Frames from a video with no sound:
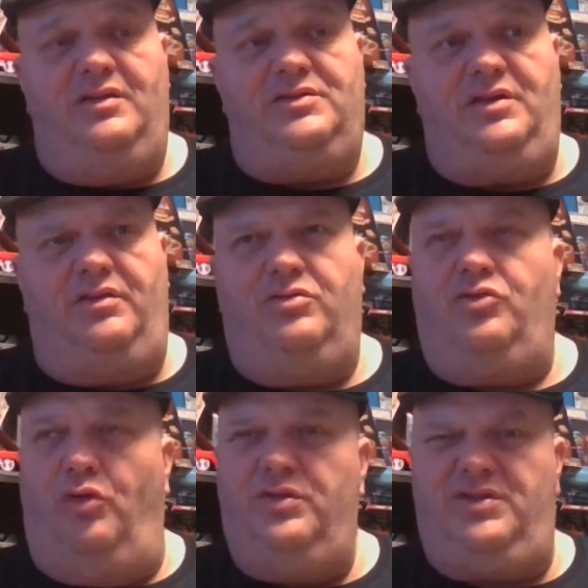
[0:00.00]
It's a
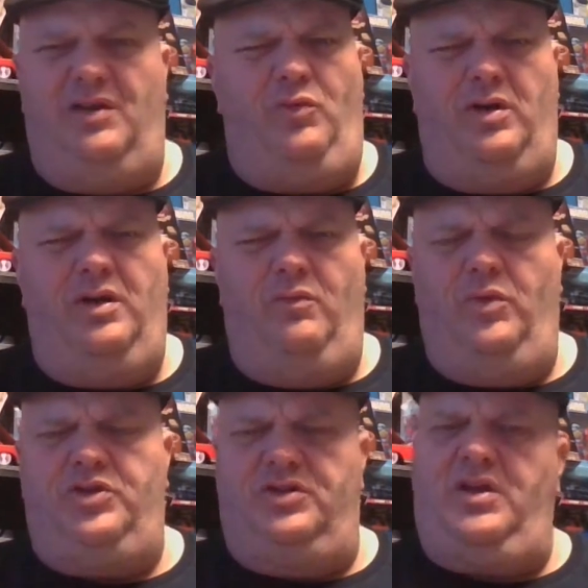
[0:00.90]
Thursday,
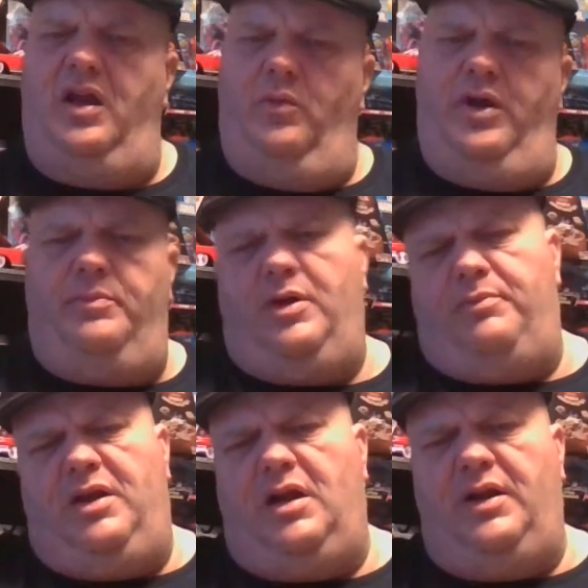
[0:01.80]
which is kind of weird,
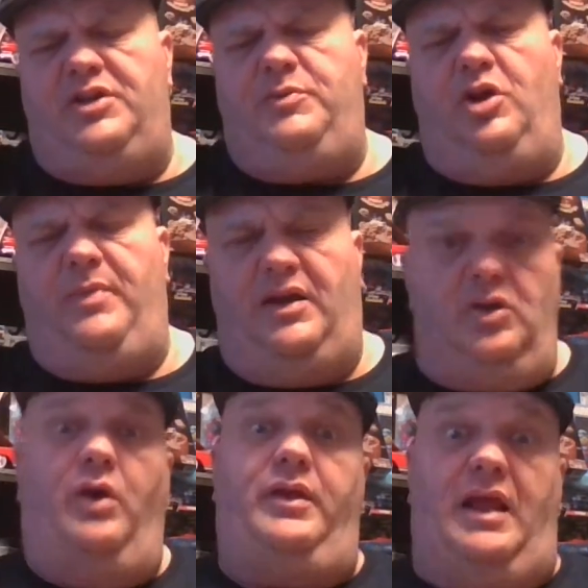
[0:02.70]
but being on HBO
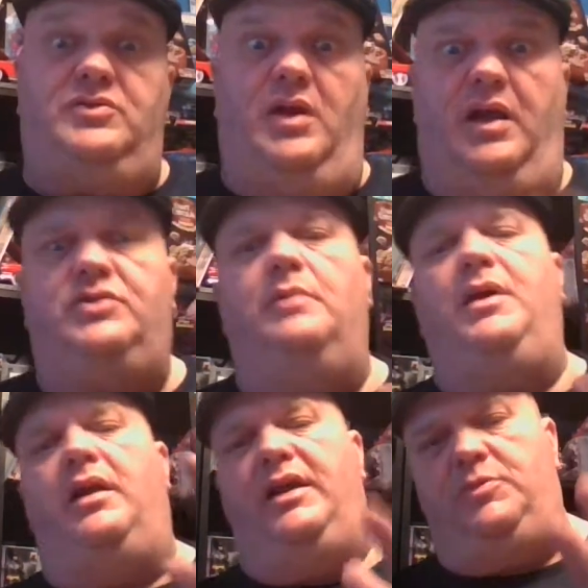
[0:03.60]
Max. Oh, that's right. It's going to
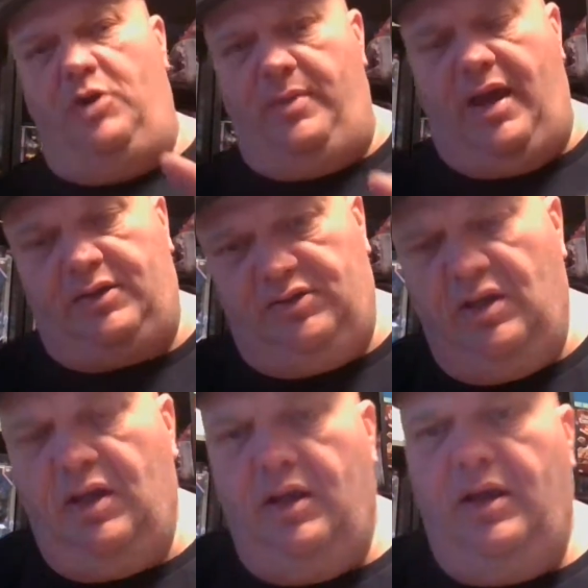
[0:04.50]
be on HBO Max.